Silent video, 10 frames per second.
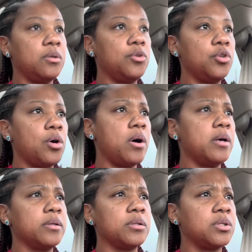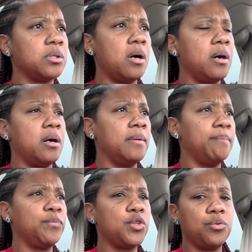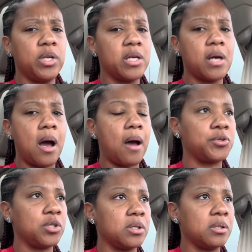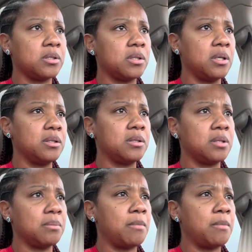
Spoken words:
you know, unique options to